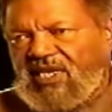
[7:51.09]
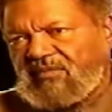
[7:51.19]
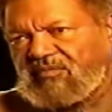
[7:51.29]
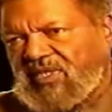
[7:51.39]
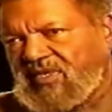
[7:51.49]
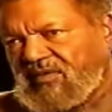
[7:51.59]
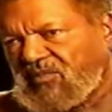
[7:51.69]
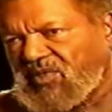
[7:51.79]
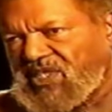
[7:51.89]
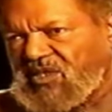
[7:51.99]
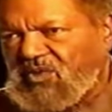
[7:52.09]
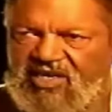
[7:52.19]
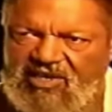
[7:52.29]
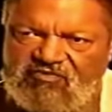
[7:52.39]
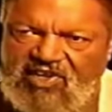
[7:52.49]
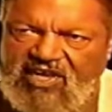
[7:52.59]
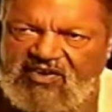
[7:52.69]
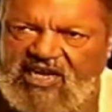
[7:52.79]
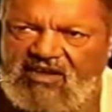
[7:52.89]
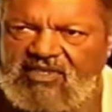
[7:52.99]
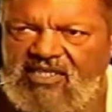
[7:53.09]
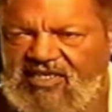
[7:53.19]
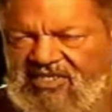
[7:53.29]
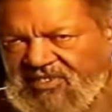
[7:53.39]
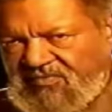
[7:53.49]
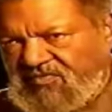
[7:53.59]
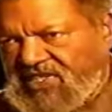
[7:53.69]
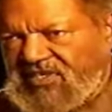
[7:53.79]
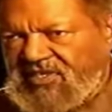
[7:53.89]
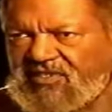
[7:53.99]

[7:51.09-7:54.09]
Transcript: I had been in the Marine Corps and I found out that civilians